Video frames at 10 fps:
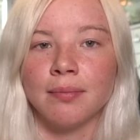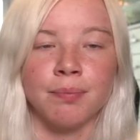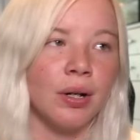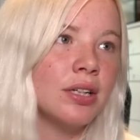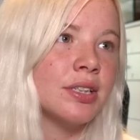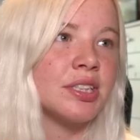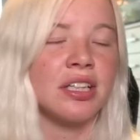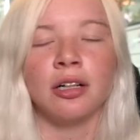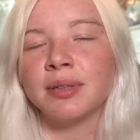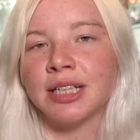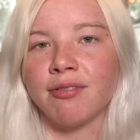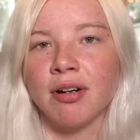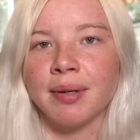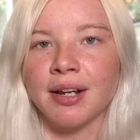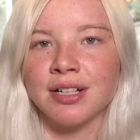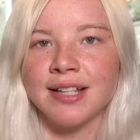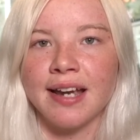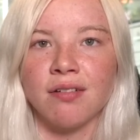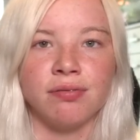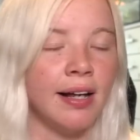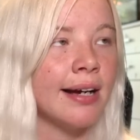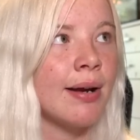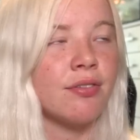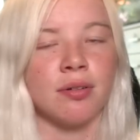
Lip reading: Birds are just a little bit different because they can fly away